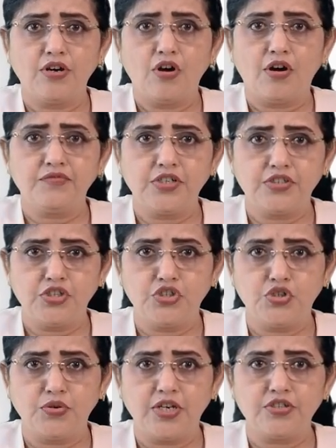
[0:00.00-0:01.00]
of the
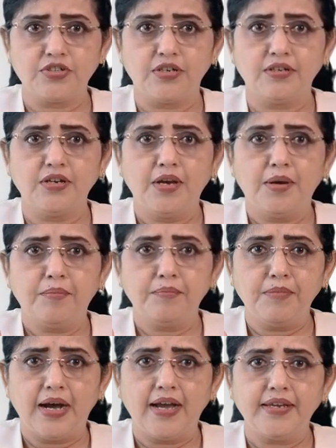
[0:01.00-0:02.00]
situation
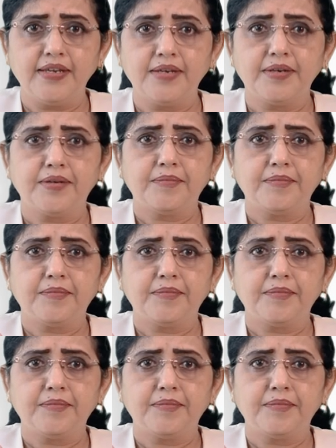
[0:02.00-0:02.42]
by